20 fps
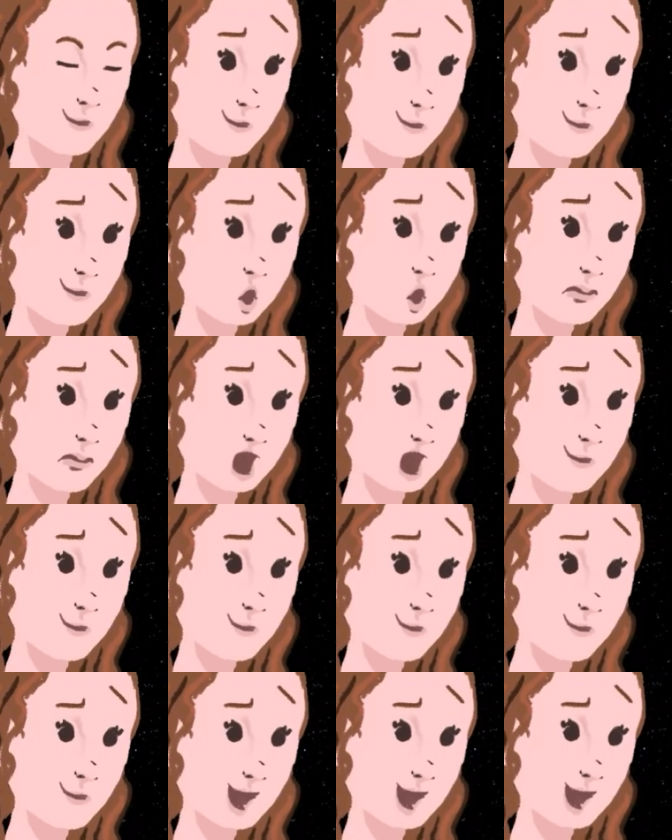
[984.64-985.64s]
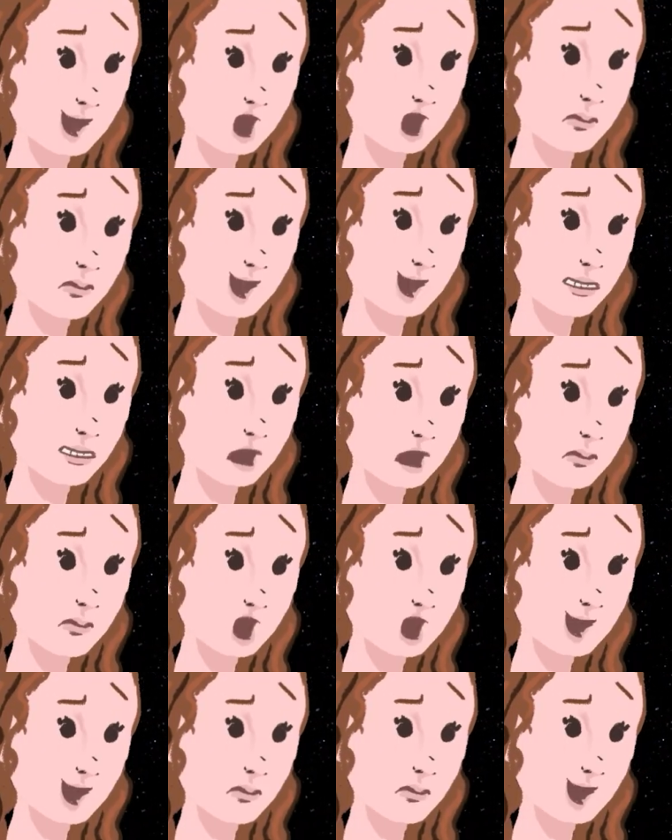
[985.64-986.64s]
You know, I thought the cosmos
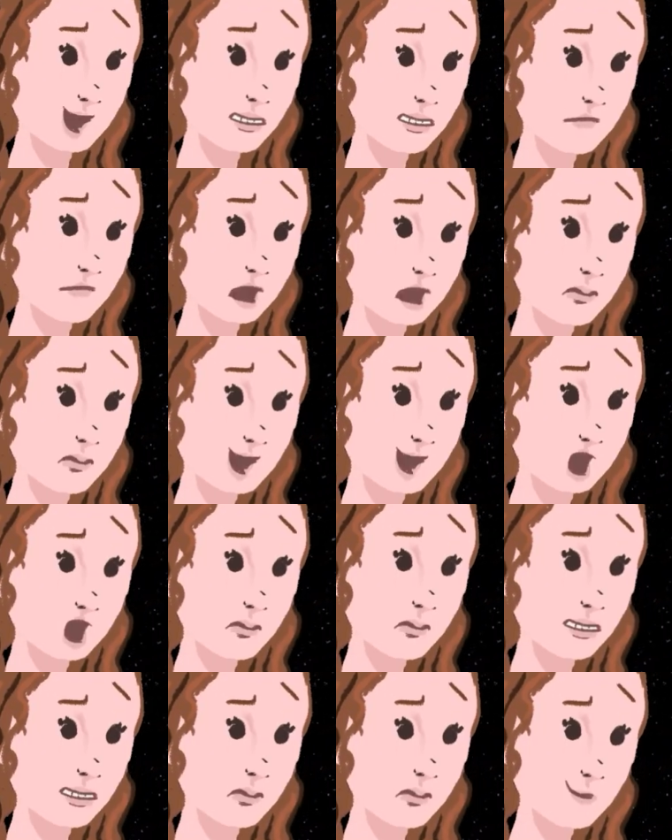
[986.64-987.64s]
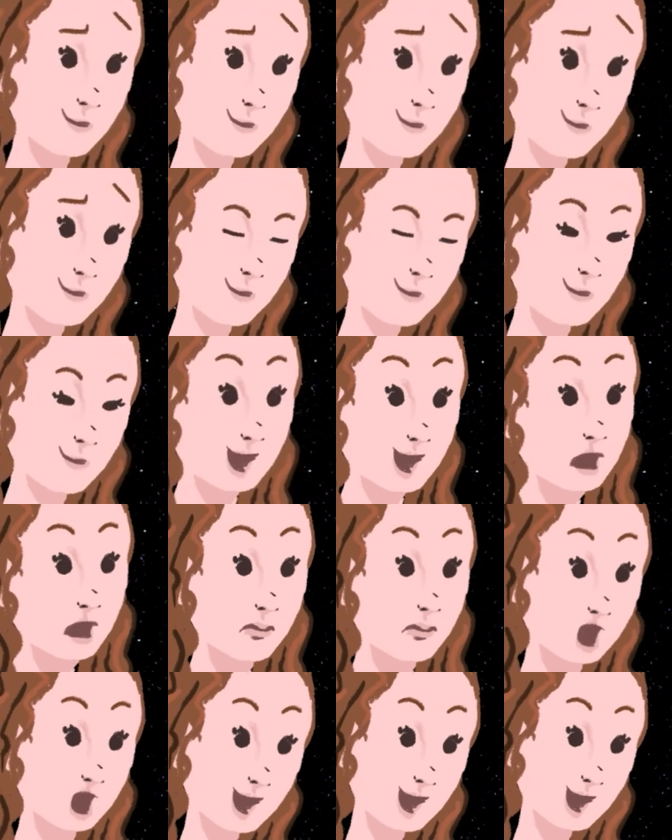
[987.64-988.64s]
was much more boring. But there's
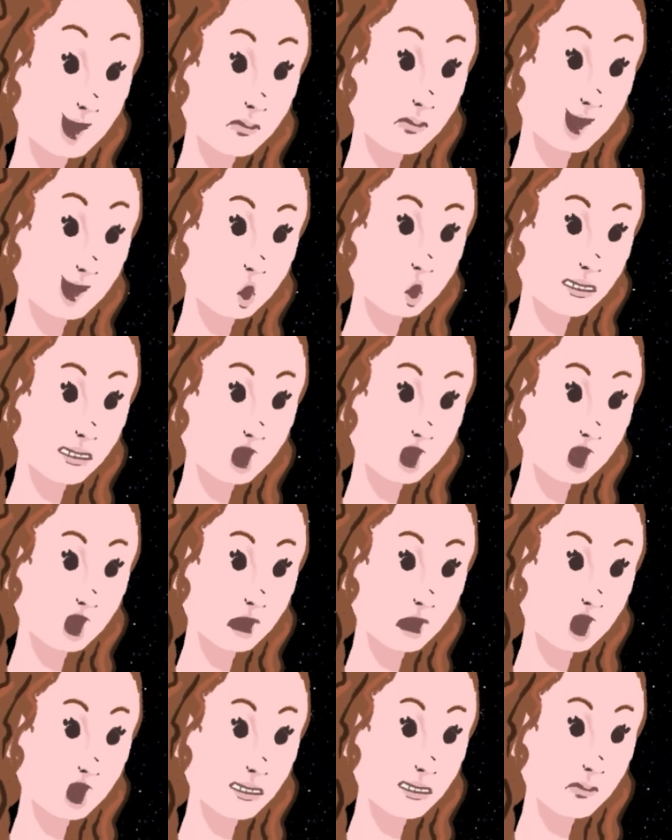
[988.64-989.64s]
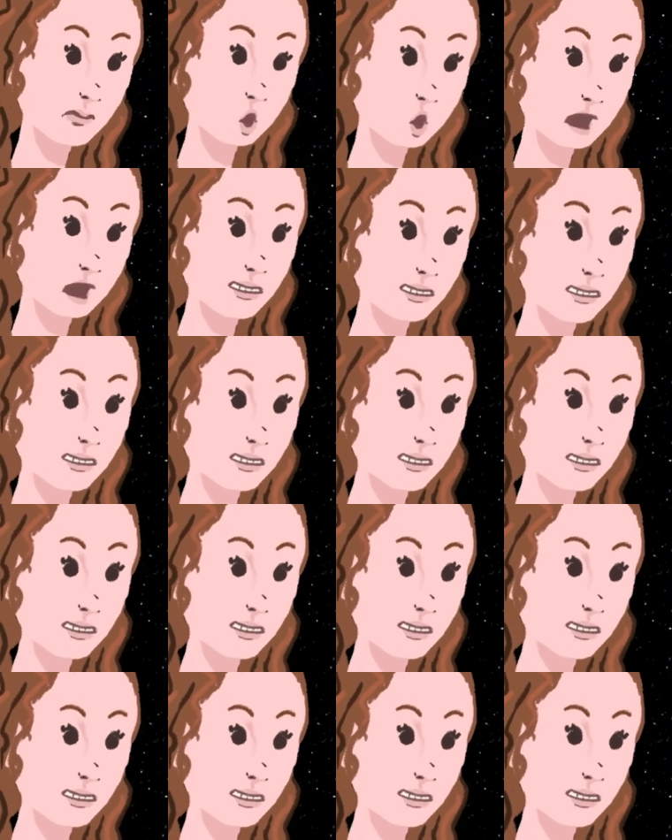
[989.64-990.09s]
amazing stuff going on out there.